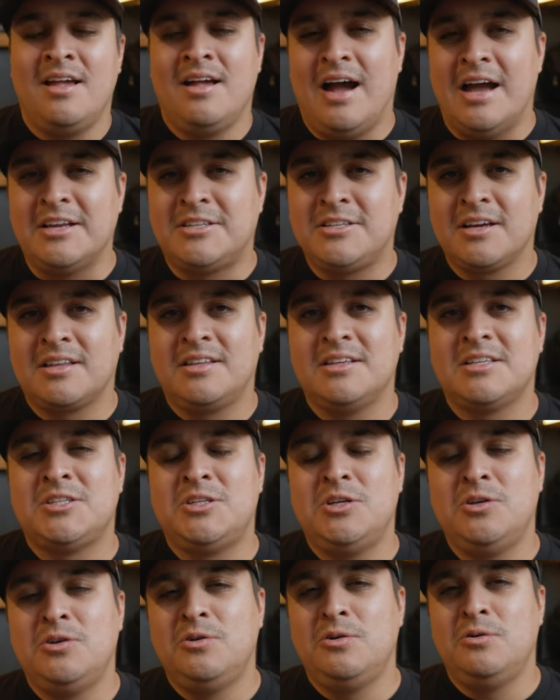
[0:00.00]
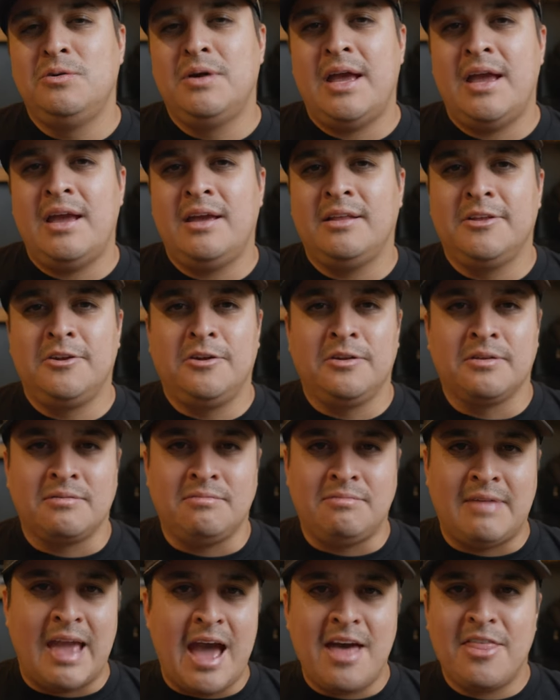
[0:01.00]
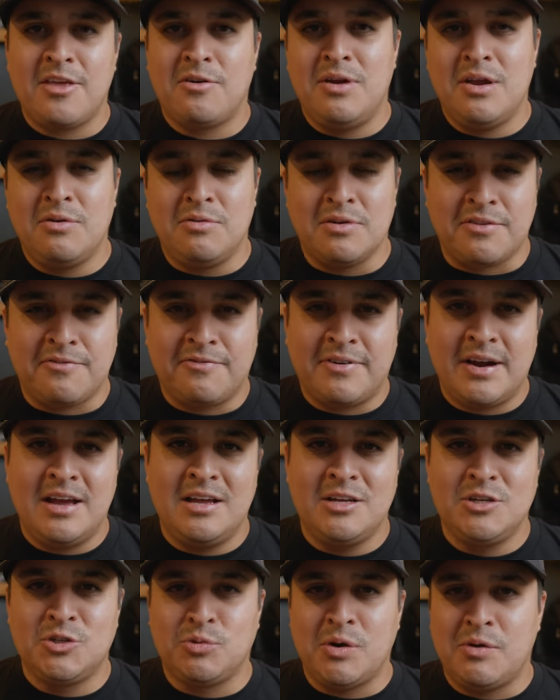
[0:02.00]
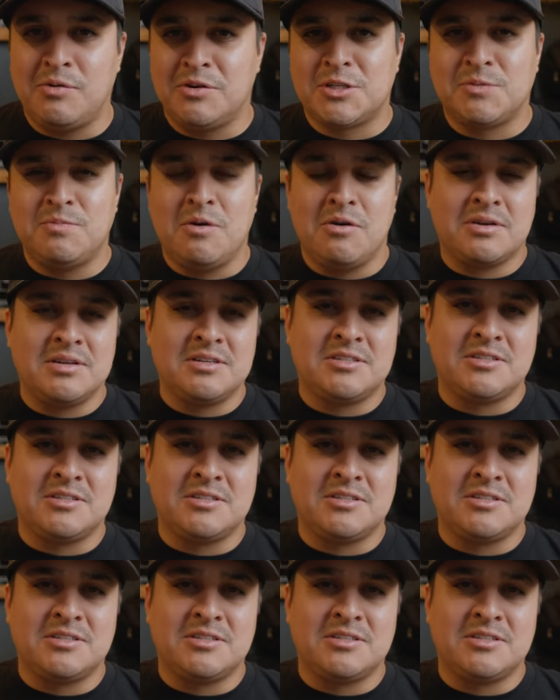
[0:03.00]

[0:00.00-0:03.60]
I took this to a little gathering with friends. We were smoking